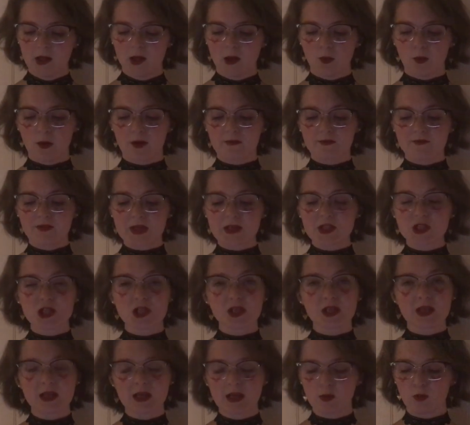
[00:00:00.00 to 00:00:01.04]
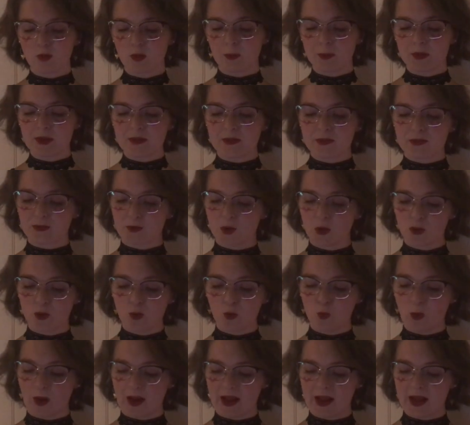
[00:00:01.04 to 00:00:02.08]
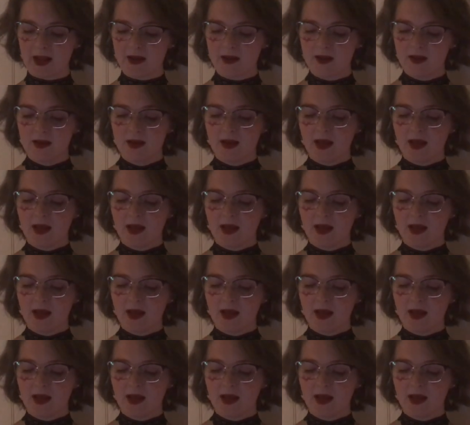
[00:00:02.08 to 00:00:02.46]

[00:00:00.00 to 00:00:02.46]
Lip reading: where eventually it will be thrown away,